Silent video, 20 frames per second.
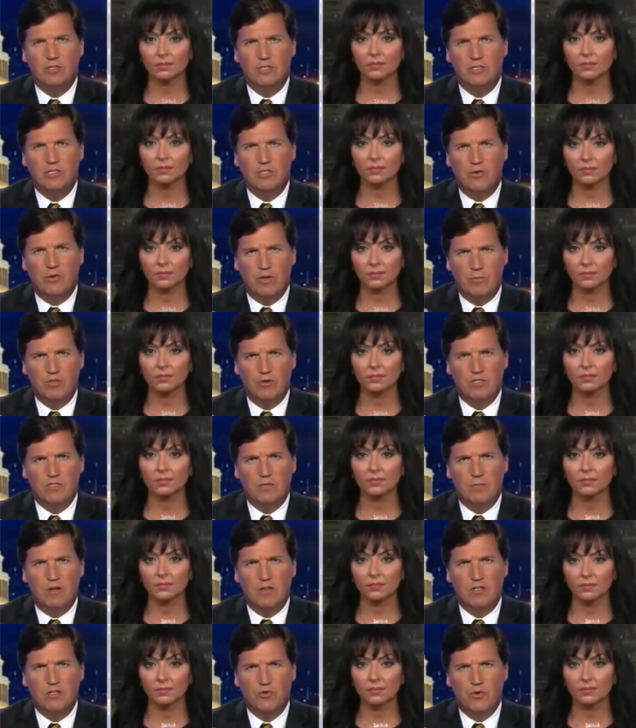Speaker 1: So we're going to put some on the
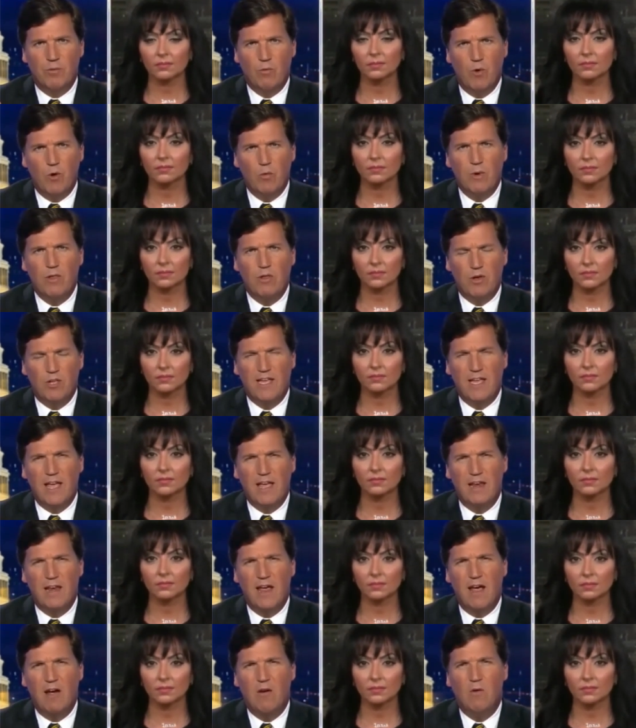screen. What are we looking at now?
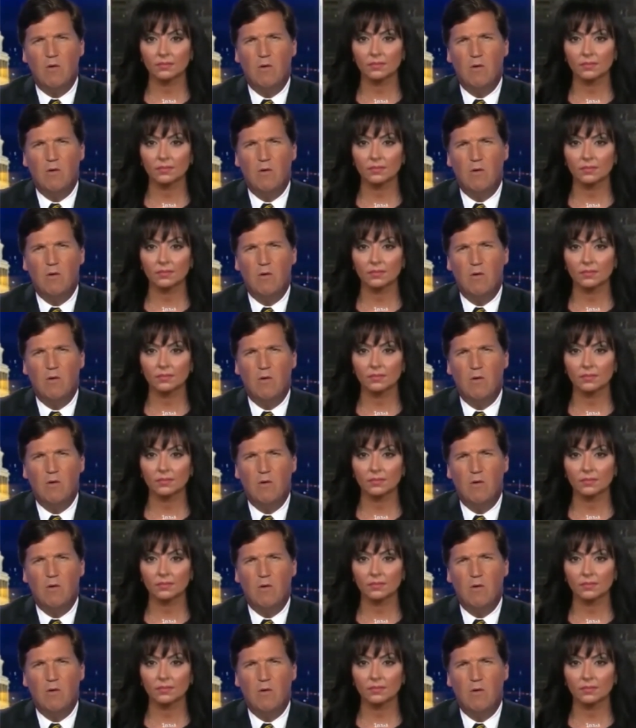